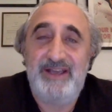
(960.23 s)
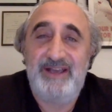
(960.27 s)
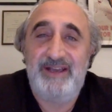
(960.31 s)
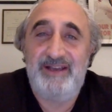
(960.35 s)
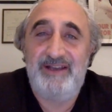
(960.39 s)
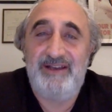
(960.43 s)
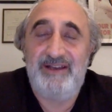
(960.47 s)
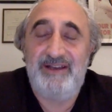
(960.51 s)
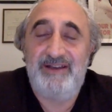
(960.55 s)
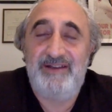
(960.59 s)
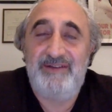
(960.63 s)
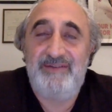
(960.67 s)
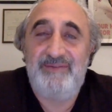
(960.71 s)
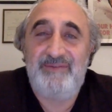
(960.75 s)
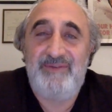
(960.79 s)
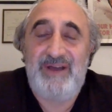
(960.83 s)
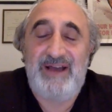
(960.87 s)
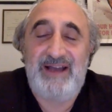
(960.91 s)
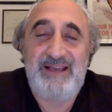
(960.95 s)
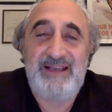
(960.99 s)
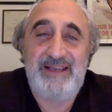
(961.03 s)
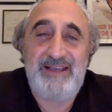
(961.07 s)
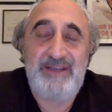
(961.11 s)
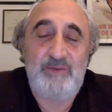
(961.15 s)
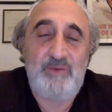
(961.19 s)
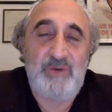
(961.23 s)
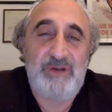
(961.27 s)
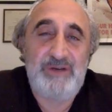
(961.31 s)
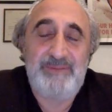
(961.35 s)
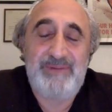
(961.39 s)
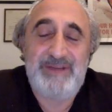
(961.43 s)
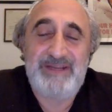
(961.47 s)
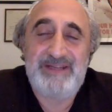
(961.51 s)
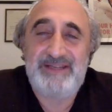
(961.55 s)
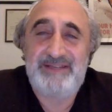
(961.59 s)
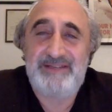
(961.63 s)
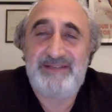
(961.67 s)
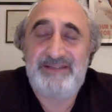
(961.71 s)
Uh, I in one of
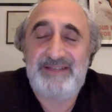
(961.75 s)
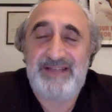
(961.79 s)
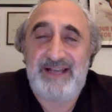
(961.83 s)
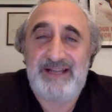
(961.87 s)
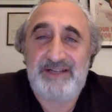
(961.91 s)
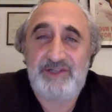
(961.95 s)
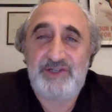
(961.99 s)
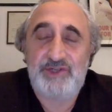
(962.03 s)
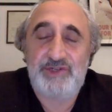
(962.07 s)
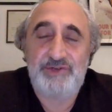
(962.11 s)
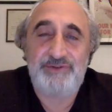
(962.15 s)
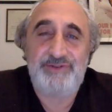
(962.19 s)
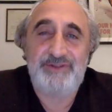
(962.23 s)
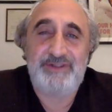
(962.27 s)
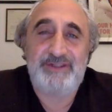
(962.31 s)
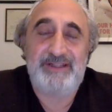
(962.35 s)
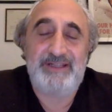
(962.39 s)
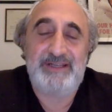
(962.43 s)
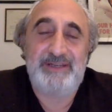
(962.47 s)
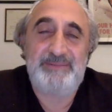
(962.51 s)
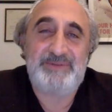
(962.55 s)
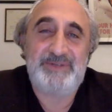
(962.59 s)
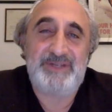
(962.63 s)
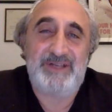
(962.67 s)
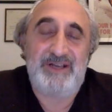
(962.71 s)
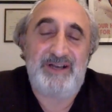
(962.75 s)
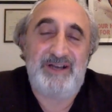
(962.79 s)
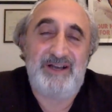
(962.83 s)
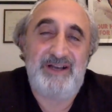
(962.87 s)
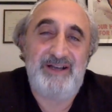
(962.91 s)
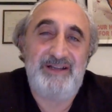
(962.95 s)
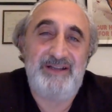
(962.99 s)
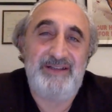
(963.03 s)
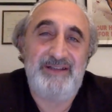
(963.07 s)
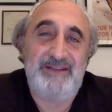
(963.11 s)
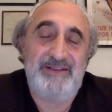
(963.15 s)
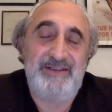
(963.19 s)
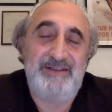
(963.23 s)
my Saad Truth clips,
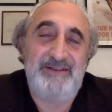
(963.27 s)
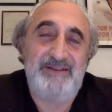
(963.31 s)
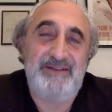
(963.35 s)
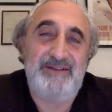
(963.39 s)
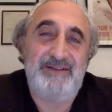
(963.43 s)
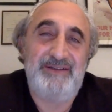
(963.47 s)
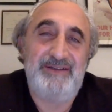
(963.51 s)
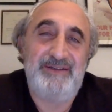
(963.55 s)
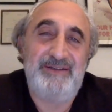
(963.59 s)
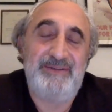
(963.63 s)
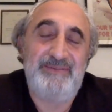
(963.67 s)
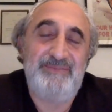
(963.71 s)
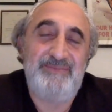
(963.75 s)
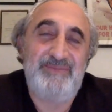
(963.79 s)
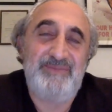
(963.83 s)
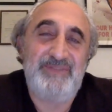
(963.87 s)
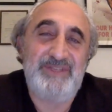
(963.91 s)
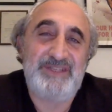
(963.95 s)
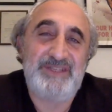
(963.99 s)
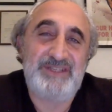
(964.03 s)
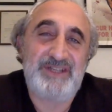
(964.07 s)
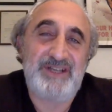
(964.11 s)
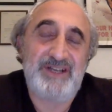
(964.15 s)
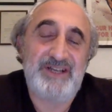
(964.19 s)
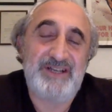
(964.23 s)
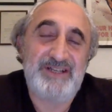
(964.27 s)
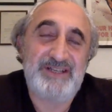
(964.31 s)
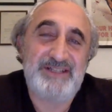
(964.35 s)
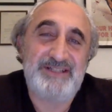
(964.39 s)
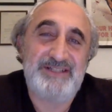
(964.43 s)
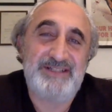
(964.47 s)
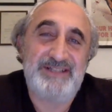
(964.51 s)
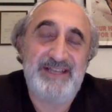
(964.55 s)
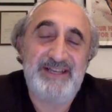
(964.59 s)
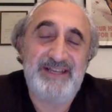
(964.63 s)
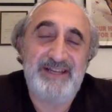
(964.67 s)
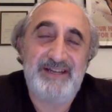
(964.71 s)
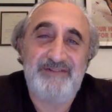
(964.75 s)
I uh,
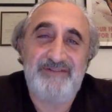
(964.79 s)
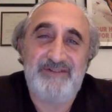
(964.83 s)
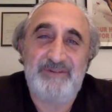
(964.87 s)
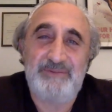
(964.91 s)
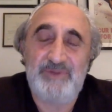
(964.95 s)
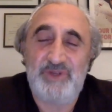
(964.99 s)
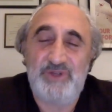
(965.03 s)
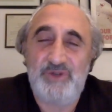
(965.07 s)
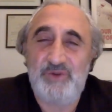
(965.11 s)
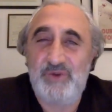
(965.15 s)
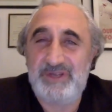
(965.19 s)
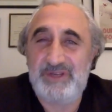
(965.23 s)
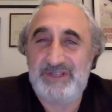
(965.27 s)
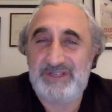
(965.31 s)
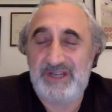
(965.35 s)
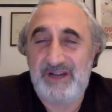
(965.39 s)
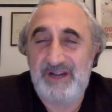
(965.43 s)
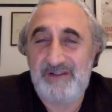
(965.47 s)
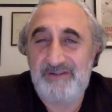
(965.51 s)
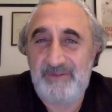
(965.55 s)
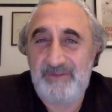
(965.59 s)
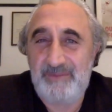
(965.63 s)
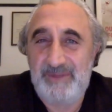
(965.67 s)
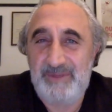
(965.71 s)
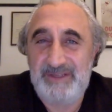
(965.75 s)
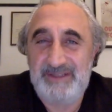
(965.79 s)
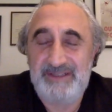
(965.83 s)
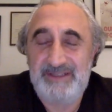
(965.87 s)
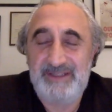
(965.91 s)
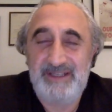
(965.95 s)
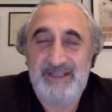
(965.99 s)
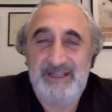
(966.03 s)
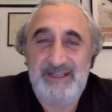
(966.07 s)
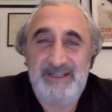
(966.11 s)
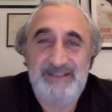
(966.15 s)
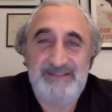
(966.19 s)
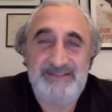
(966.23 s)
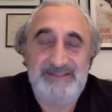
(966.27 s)
discussed data from the U.S. government
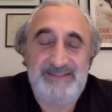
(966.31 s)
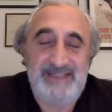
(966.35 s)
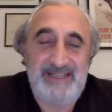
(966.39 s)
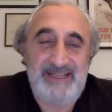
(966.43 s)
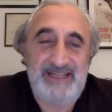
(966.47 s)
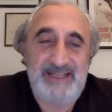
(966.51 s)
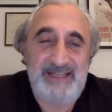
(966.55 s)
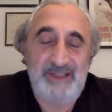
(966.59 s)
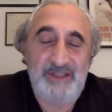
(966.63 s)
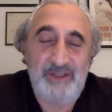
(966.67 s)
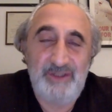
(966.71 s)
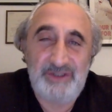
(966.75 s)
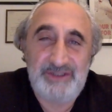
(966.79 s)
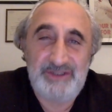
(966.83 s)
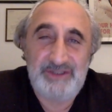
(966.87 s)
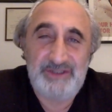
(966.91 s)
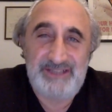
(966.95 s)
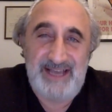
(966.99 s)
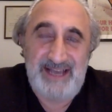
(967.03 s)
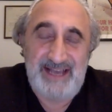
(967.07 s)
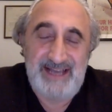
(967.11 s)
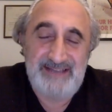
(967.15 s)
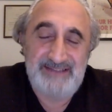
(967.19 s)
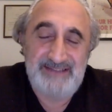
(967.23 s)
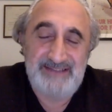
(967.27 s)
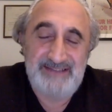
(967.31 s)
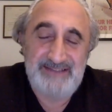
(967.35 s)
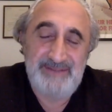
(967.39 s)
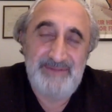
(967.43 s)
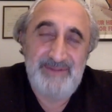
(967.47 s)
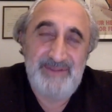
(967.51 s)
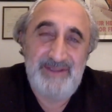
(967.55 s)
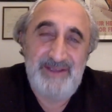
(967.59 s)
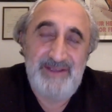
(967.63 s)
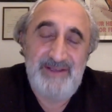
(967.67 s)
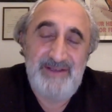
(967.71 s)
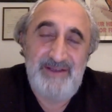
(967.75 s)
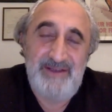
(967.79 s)
that had looked at
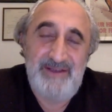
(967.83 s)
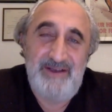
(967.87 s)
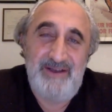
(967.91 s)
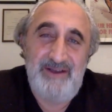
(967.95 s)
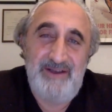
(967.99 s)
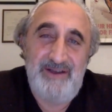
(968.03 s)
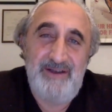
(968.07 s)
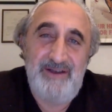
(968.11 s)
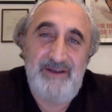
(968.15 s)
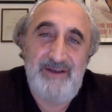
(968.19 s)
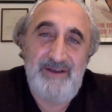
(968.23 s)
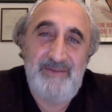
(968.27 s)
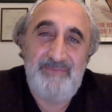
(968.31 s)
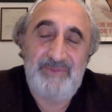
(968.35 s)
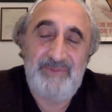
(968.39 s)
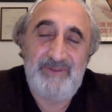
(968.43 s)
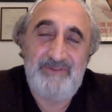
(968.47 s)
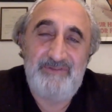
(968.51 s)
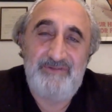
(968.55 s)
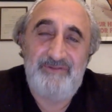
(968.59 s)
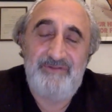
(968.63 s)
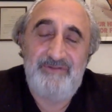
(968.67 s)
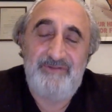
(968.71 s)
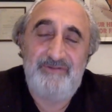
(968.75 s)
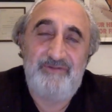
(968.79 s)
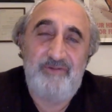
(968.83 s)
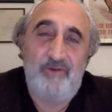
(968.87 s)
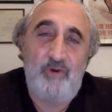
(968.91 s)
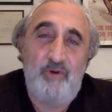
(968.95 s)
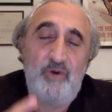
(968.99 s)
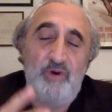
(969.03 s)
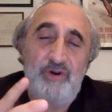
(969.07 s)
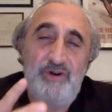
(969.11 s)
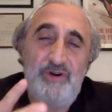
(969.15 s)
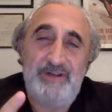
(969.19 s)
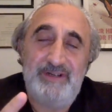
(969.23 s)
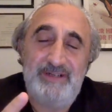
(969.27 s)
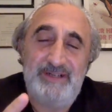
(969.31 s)
uh,
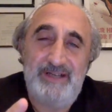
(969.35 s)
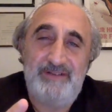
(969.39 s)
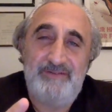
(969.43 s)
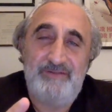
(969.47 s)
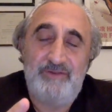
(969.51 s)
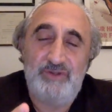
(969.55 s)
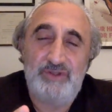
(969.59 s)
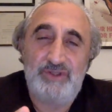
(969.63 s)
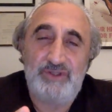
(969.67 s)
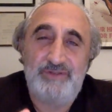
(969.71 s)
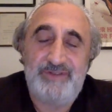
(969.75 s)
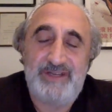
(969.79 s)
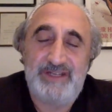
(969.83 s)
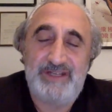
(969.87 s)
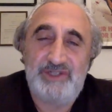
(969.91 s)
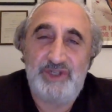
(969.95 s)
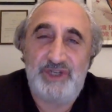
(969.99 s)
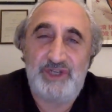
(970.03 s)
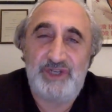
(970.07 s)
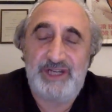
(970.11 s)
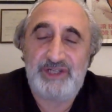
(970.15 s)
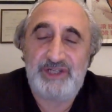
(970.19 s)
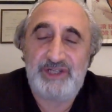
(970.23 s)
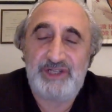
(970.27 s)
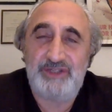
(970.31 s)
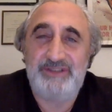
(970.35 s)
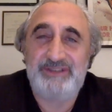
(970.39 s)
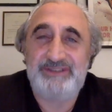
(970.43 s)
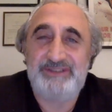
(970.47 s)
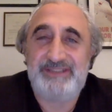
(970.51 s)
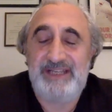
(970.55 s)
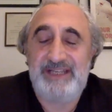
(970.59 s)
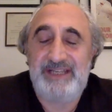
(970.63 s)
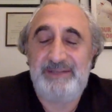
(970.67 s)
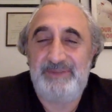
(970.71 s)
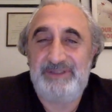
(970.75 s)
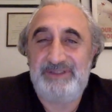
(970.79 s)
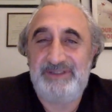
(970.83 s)
four levels of
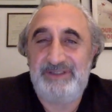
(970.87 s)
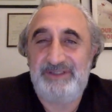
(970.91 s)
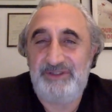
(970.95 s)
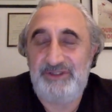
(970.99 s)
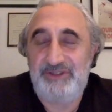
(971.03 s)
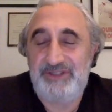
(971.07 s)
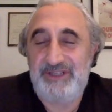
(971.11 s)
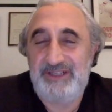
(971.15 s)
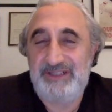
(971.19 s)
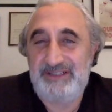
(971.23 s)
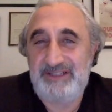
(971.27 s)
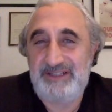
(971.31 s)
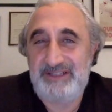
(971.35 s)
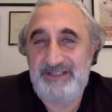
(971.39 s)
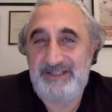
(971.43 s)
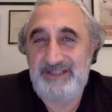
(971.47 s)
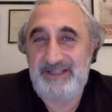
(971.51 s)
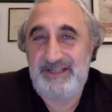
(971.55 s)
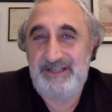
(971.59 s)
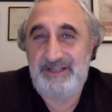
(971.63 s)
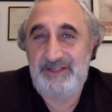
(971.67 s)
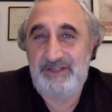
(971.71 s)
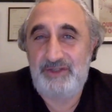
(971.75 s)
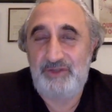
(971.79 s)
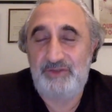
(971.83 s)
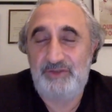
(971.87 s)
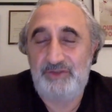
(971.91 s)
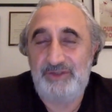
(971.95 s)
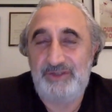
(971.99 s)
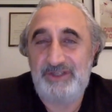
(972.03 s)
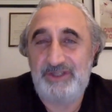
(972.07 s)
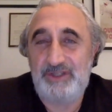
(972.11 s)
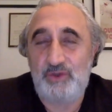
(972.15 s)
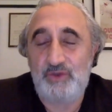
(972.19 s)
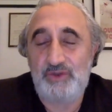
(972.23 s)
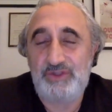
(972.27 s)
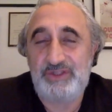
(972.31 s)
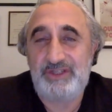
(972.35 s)
educational attainment in the United States.
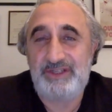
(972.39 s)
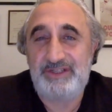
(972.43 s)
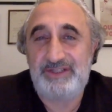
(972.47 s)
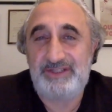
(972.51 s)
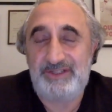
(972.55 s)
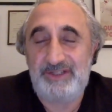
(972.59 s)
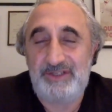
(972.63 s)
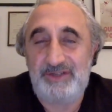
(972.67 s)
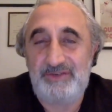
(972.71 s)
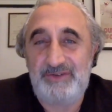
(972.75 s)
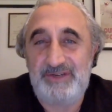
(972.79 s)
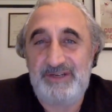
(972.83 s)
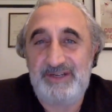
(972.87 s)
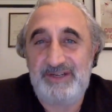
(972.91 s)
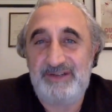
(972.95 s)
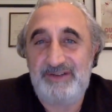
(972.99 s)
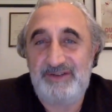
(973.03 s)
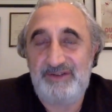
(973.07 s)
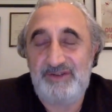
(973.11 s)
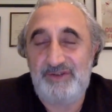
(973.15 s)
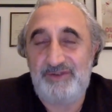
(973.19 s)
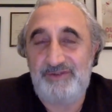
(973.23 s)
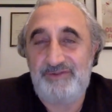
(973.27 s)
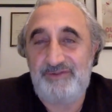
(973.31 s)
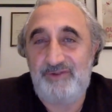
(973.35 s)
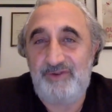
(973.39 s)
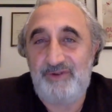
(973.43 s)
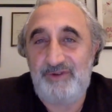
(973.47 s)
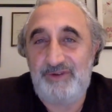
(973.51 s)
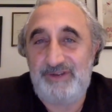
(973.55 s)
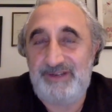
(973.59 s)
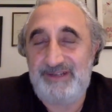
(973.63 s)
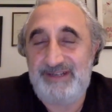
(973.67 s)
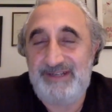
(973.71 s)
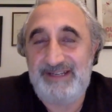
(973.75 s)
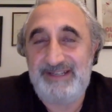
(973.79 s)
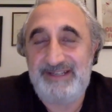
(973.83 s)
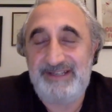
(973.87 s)
So associate's degree. So for
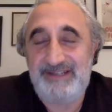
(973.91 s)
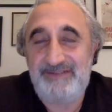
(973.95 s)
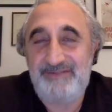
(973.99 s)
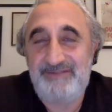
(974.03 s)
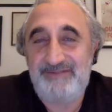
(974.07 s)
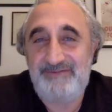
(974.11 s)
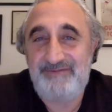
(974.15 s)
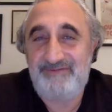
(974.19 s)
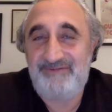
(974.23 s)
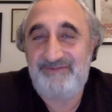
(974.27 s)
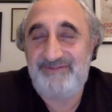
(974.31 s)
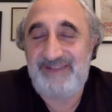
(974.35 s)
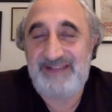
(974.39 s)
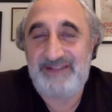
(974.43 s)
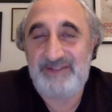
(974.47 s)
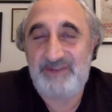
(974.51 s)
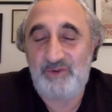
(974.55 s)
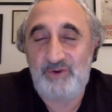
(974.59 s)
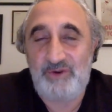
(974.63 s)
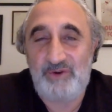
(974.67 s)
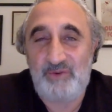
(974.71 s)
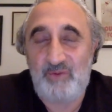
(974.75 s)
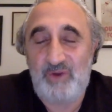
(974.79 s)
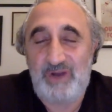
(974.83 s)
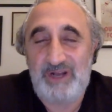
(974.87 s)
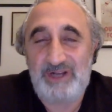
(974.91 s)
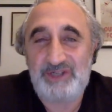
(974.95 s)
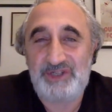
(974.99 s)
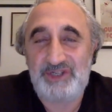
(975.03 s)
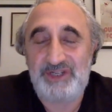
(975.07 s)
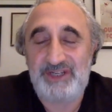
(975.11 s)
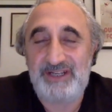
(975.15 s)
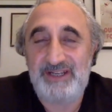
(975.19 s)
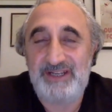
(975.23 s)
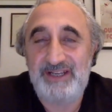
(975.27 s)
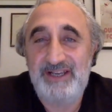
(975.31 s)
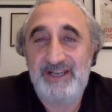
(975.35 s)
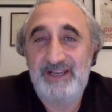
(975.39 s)
Canadian fans who are
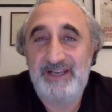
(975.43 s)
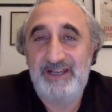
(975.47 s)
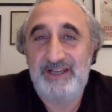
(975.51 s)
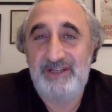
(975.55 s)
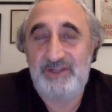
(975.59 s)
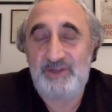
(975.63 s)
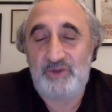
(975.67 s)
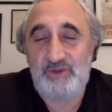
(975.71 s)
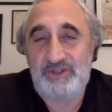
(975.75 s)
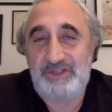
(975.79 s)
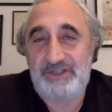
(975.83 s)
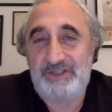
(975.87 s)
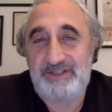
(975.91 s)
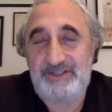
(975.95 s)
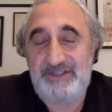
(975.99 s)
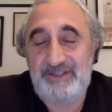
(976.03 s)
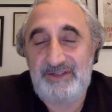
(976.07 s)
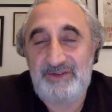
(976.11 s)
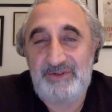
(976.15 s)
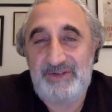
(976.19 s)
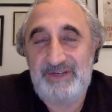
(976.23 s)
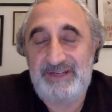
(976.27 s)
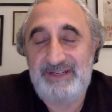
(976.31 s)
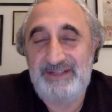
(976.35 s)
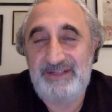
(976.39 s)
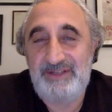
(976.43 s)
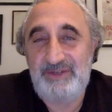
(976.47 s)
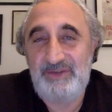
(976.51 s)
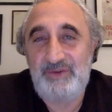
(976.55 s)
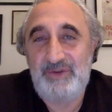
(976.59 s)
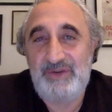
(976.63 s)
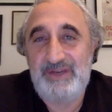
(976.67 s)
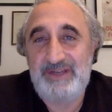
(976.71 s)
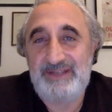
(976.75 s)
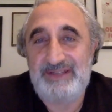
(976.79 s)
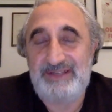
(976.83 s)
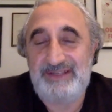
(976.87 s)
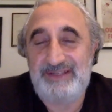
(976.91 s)
watching, associate degree in the
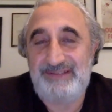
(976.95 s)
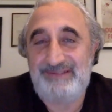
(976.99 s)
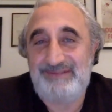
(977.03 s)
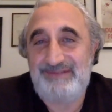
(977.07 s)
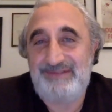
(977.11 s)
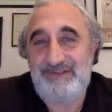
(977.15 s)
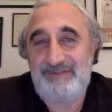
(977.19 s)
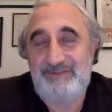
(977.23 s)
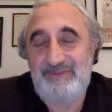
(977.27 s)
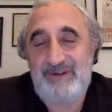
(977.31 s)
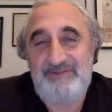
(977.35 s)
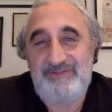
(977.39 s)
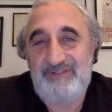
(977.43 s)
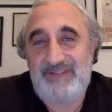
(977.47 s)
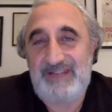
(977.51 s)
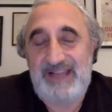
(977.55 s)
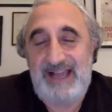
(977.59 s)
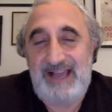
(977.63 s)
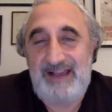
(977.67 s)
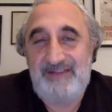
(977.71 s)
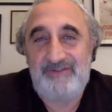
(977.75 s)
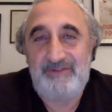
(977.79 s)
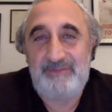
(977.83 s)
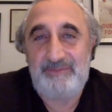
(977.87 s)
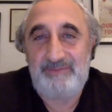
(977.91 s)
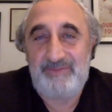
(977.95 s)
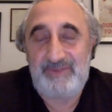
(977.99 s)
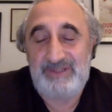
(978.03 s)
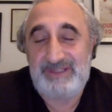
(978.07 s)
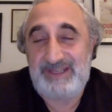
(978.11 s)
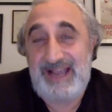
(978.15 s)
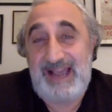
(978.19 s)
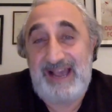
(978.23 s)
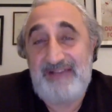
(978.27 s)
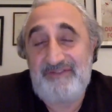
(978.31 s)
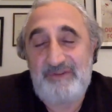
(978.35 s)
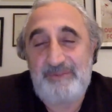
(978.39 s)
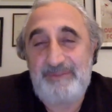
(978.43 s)
U.S. is roughly half. A, it's
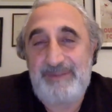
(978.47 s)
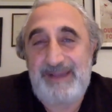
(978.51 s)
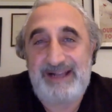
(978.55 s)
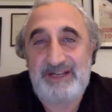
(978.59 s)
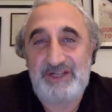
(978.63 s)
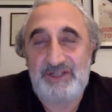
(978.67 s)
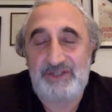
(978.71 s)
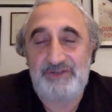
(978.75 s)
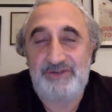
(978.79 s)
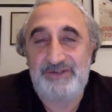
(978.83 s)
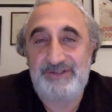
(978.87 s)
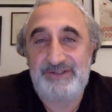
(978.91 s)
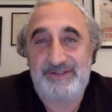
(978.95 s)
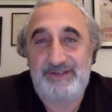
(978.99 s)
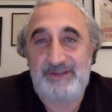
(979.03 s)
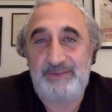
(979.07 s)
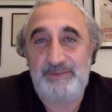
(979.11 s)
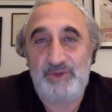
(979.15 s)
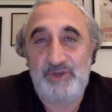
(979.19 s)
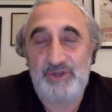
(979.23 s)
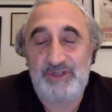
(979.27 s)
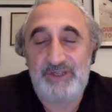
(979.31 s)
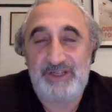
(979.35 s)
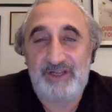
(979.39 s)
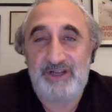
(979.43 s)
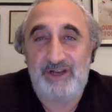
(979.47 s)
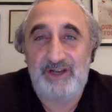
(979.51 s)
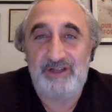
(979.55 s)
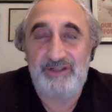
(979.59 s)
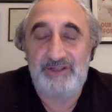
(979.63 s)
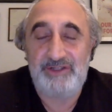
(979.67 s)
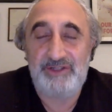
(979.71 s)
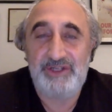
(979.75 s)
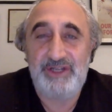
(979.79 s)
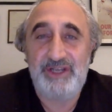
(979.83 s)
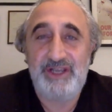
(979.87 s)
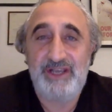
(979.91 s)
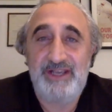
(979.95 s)
half a bachelor's community
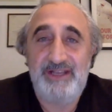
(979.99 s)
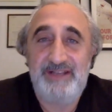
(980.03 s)
college.